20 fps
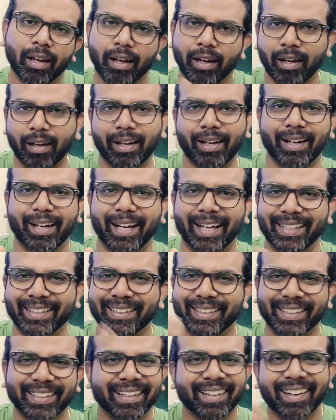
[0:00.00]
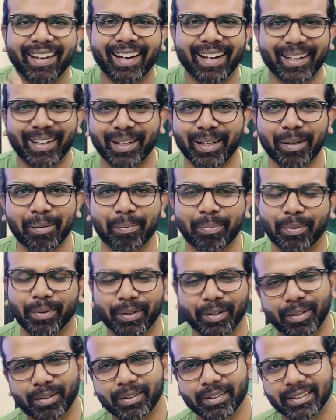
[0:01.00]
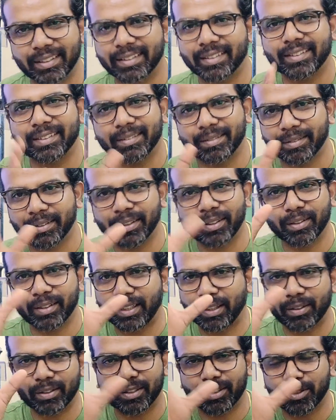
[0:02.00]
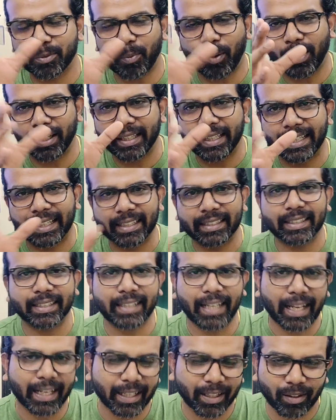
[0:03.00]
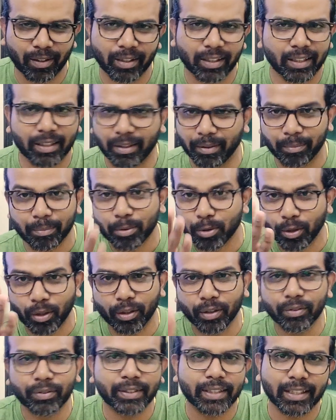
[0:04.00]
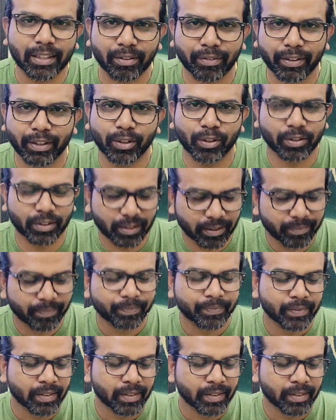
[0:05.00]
I ended up, there was a small leak in the tank and all that. I'm sure you've seen the videos.